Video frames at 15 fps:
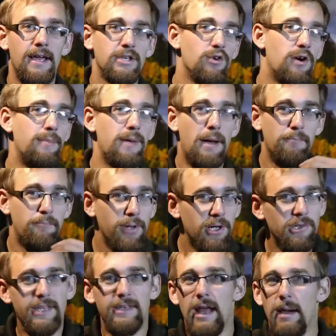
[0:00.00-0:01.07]
So I'm
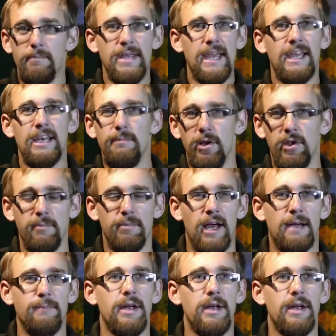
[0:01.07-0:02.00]
taking a building block.